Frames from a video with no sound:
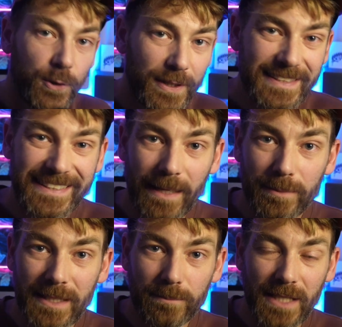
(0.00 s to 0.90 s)
You can set
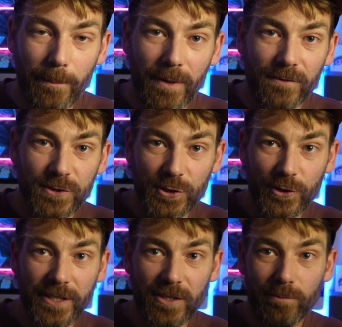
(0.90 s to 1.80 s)
up some type of
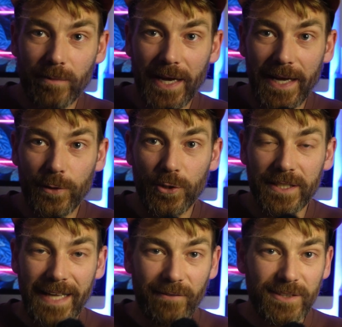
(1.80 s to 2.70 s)
studio and you
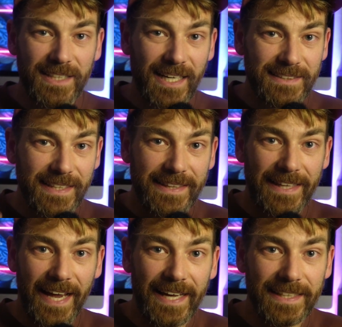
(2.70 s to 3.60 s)
can advertise
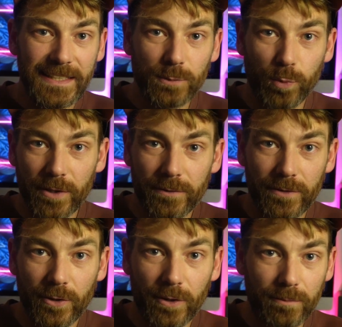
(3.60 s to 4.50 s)
that that is what
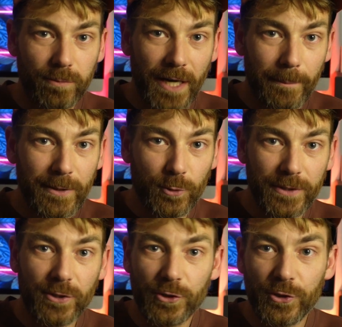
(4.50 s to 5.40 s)
you're going to be
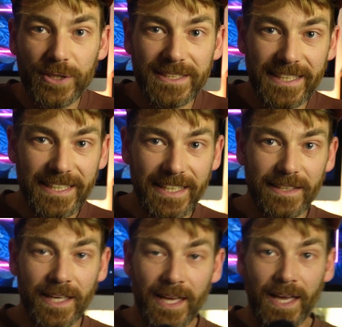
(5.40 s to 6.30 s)
doing your UGC
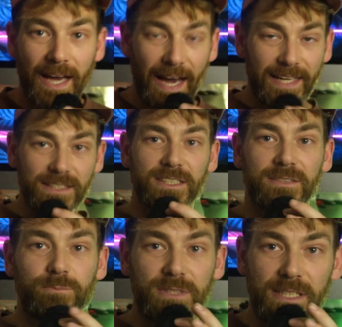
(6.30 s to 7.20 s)
in. I can
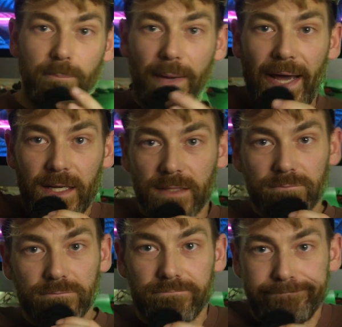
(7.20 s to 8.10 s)
just sit back
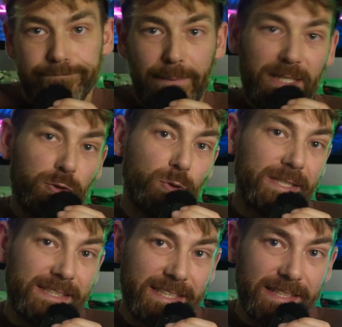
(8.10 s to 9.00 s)
and make
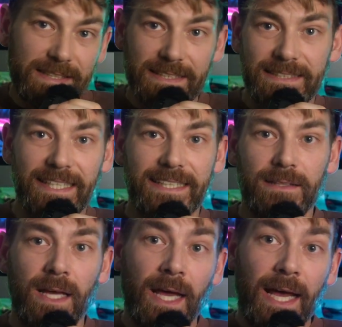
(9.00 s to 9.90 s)
UGC in this
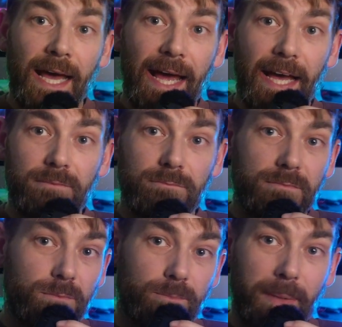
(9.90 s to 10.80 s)
setting and
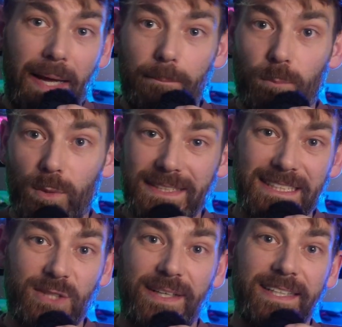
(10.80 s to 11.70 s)
bam, once
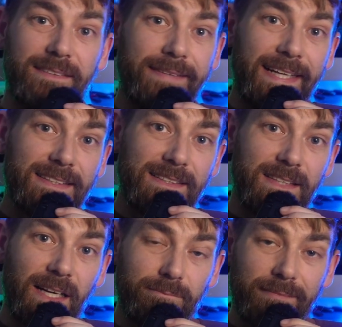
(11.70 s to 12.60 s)
it's created, it's
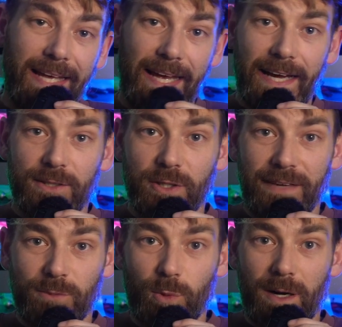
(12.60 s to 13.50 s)
done and I don't
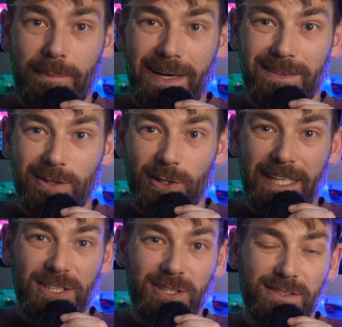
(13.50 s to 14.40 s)
have to worry about
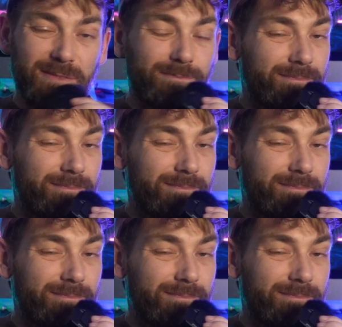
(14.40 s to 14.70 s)
locations.